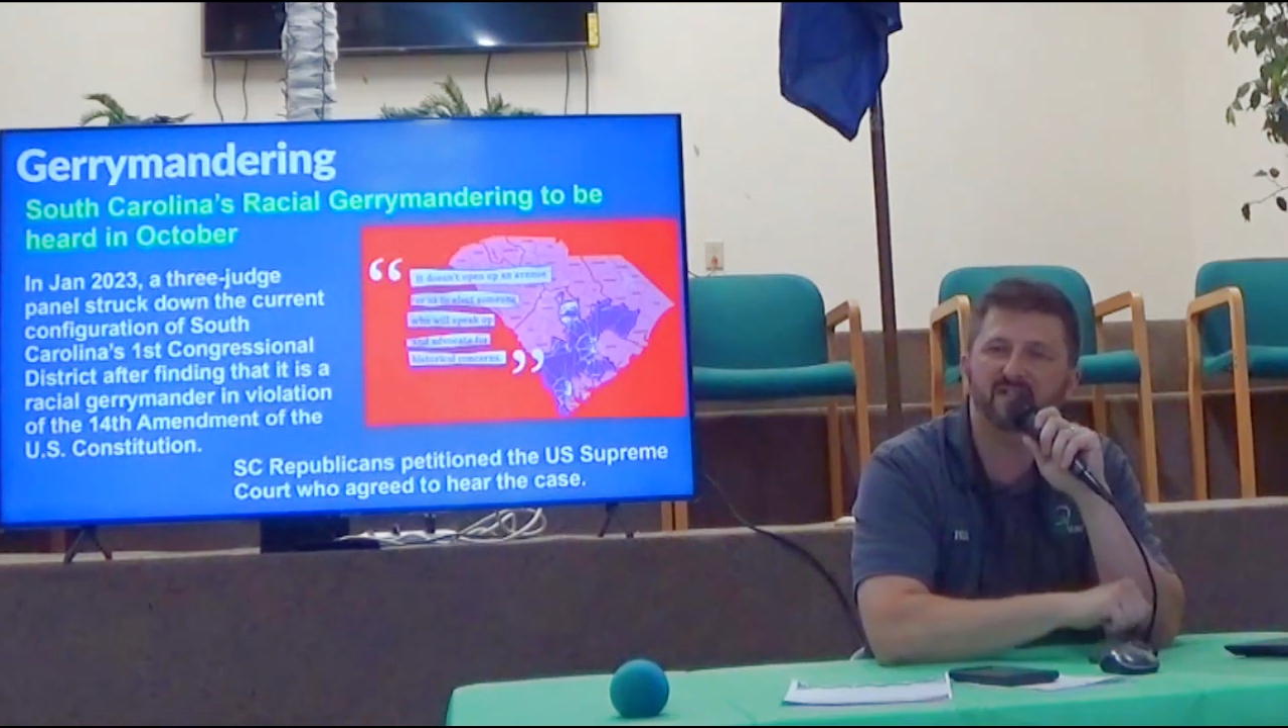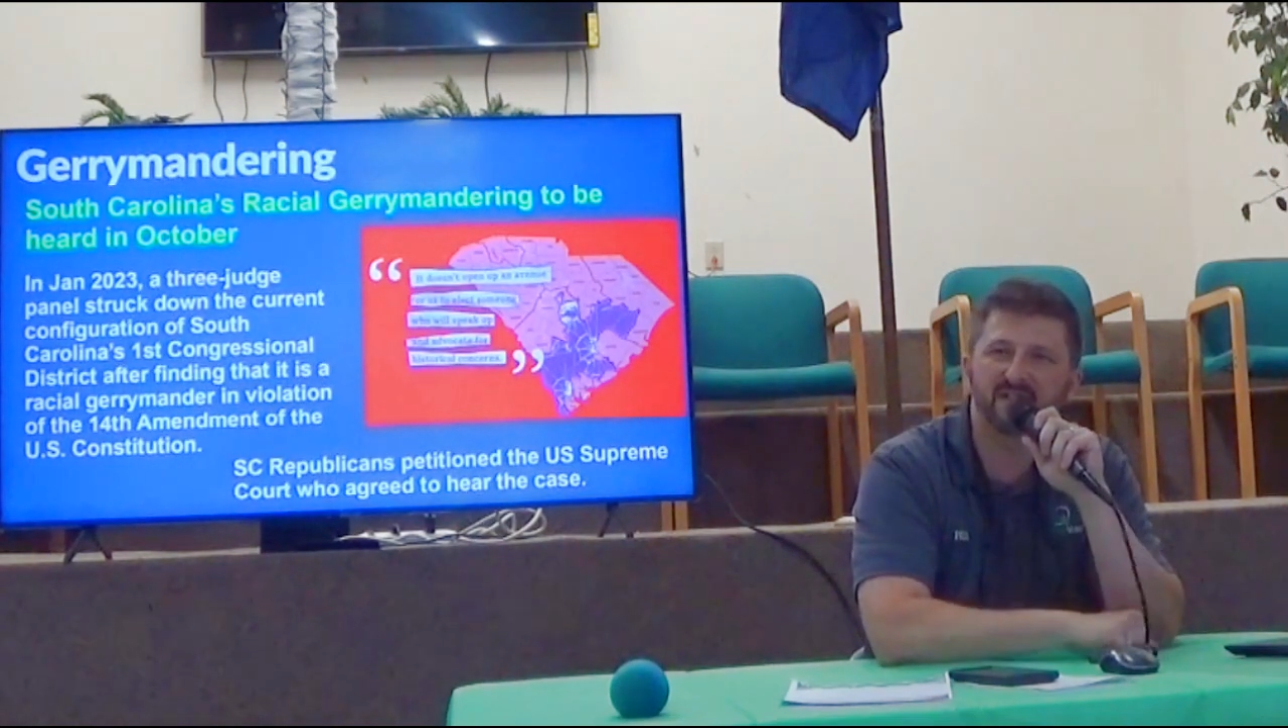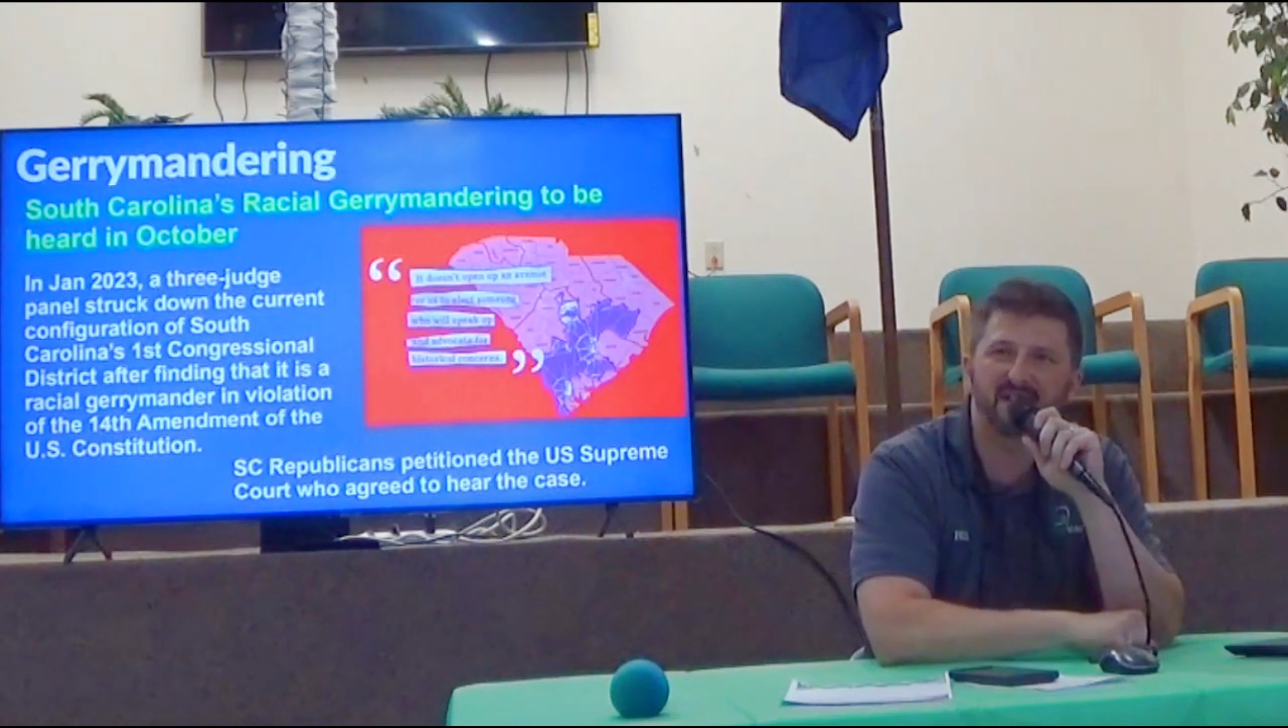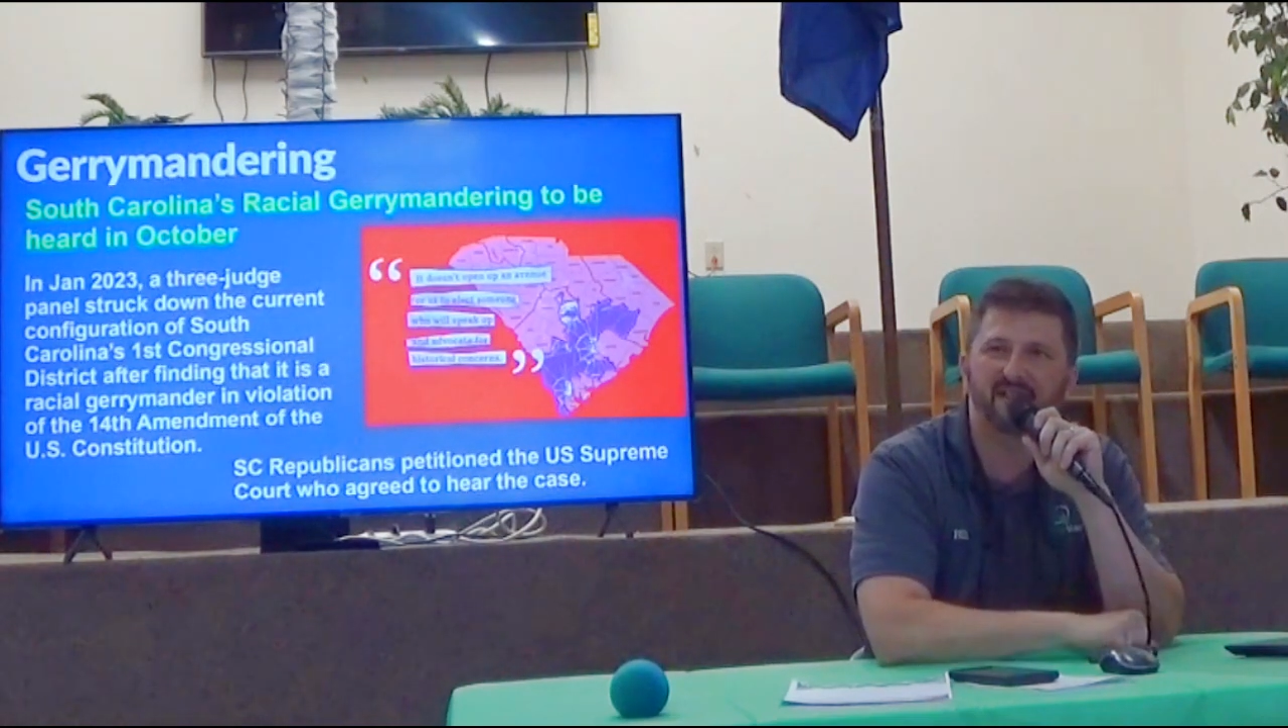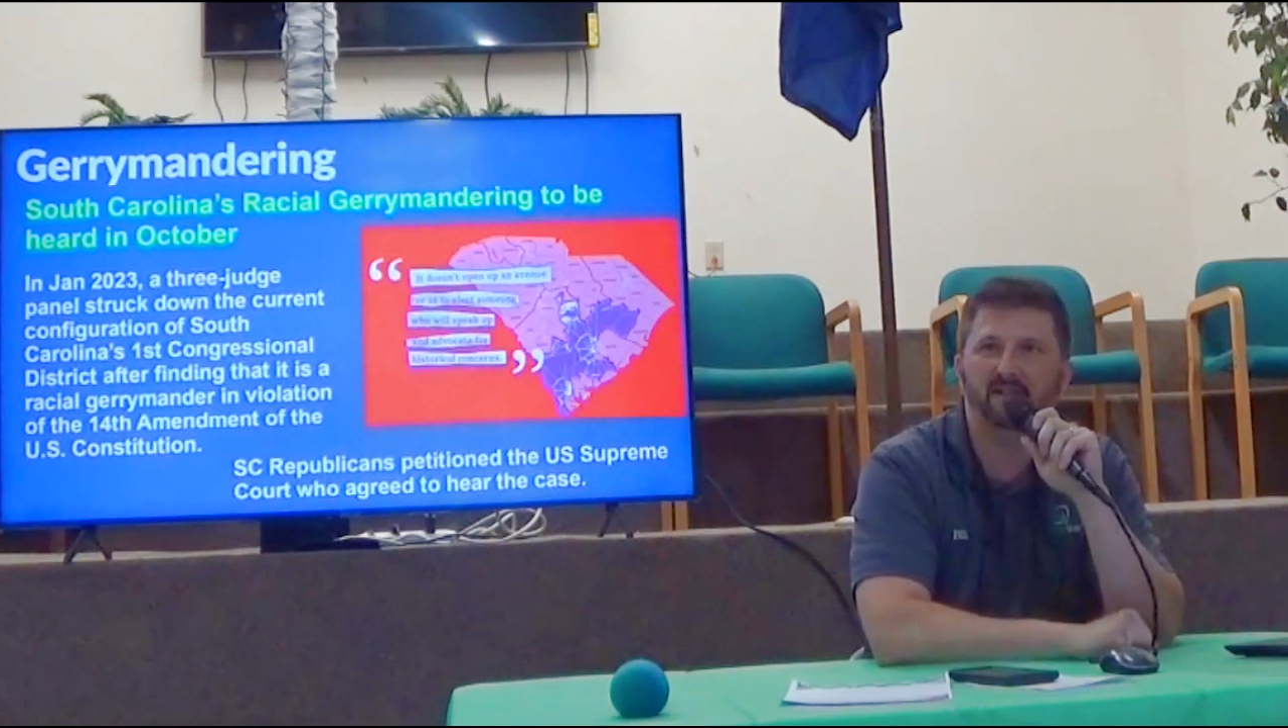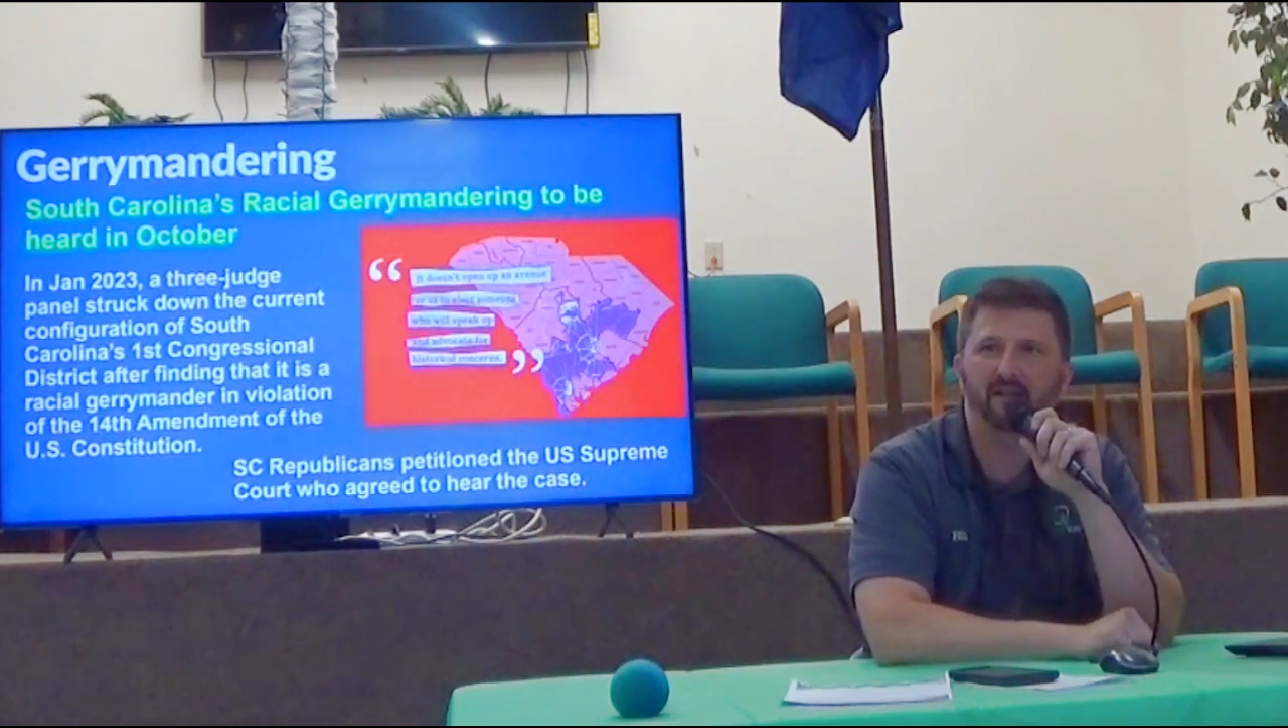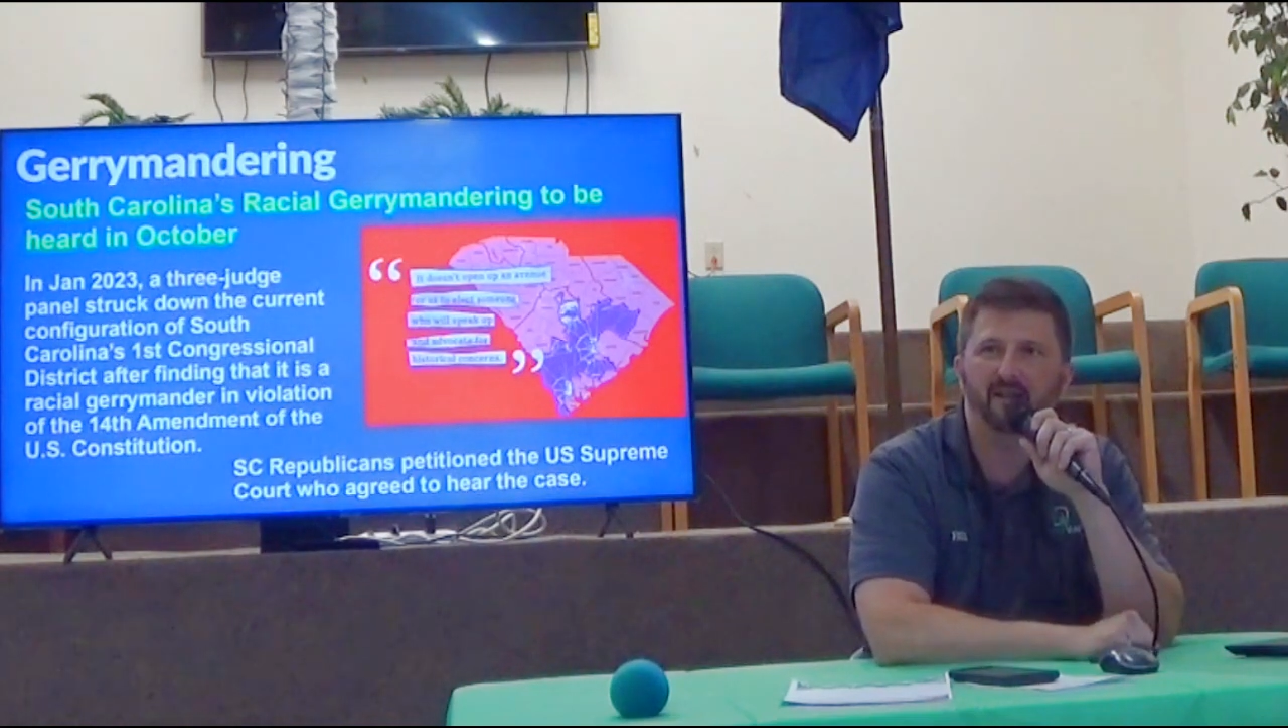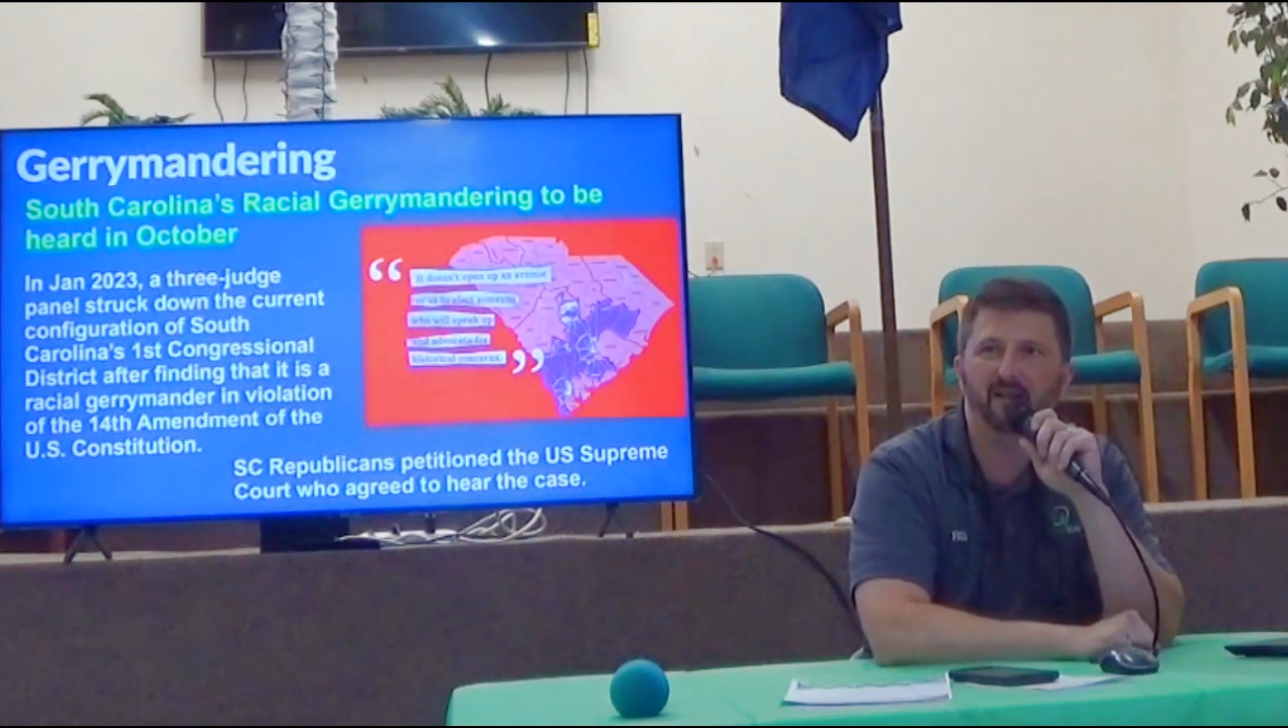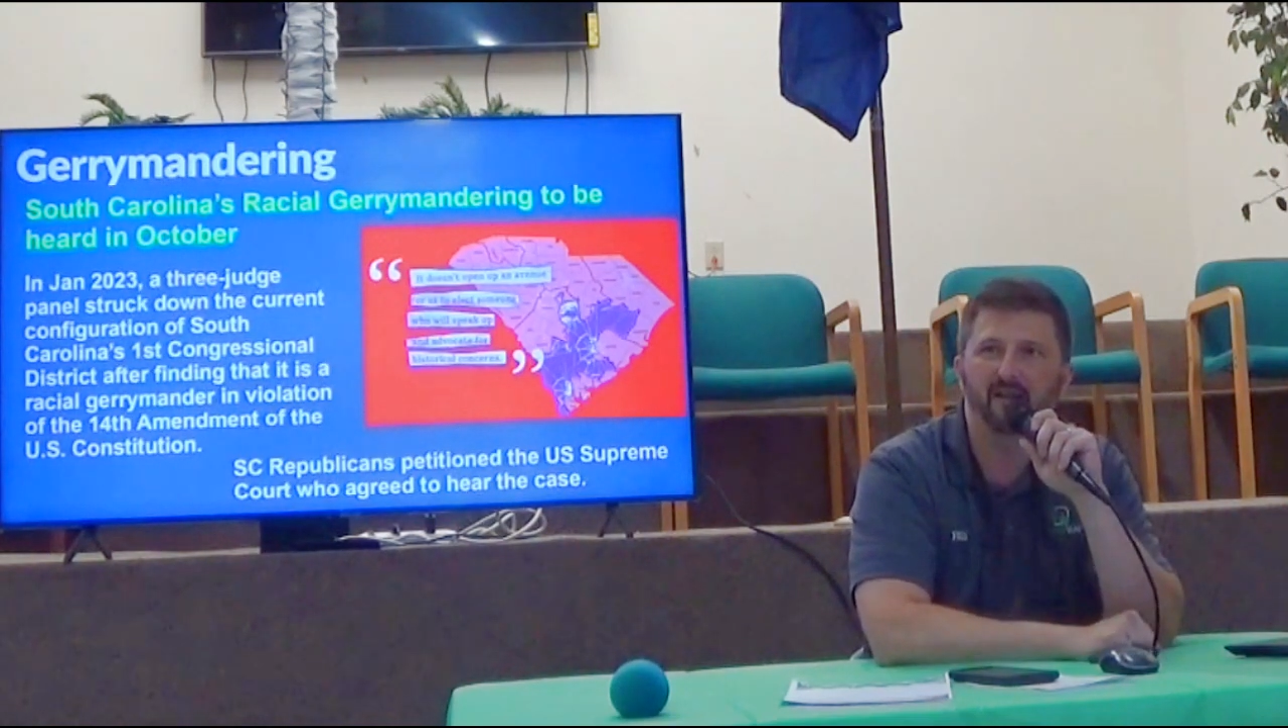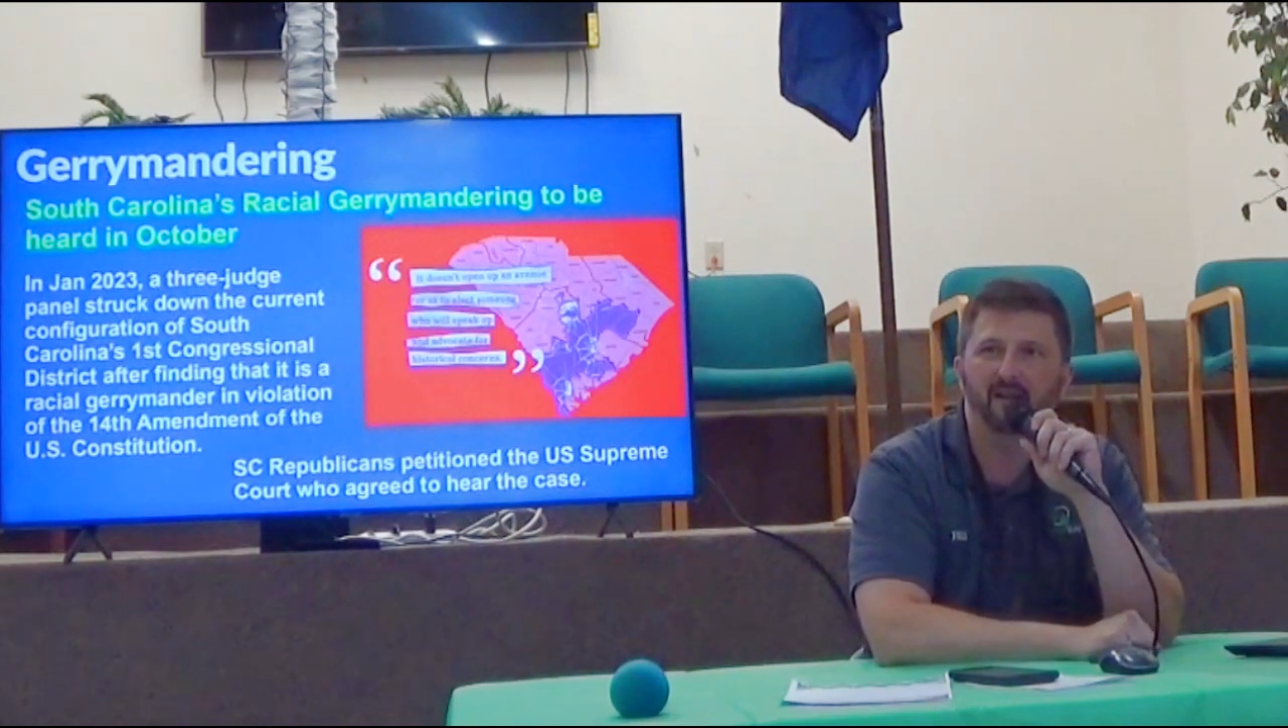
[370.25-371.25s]

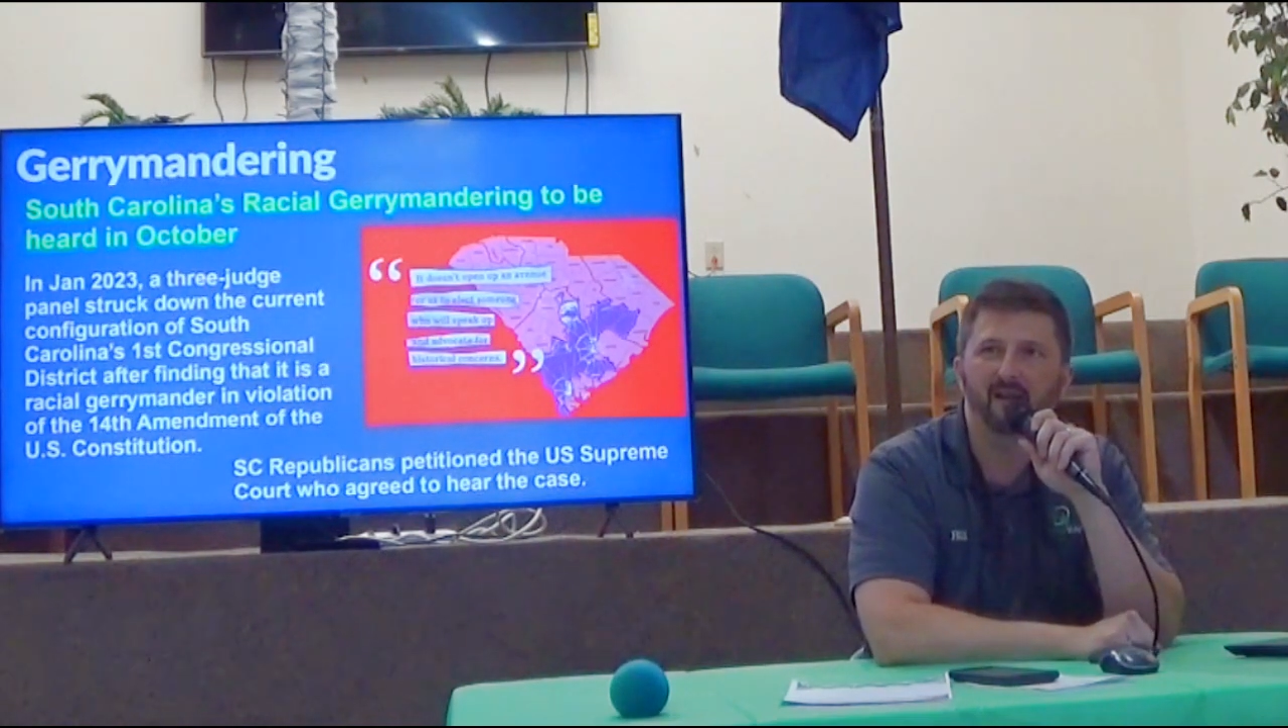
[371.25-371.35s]
seen,